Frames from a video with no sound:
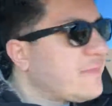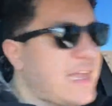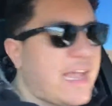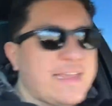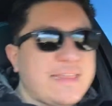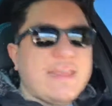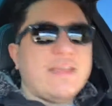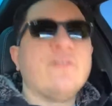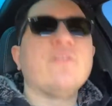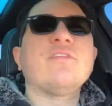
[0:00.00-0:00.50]

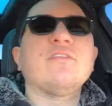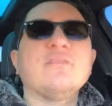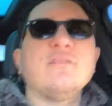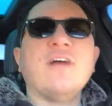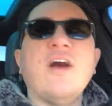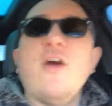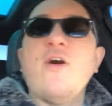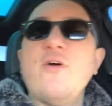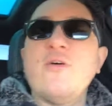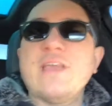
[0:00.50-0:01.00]
I think,
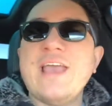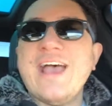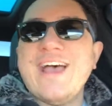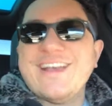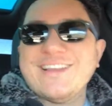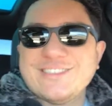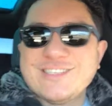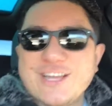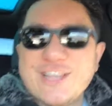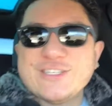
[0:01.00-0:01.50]
oh
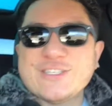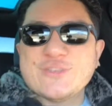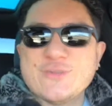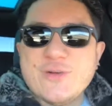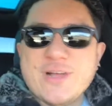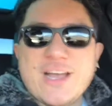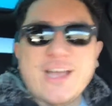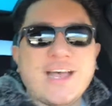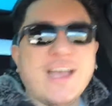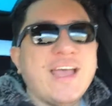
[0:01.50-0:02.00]
yeah,
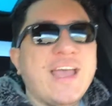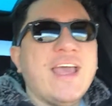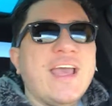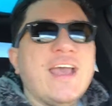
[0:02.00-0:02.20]
Joshua.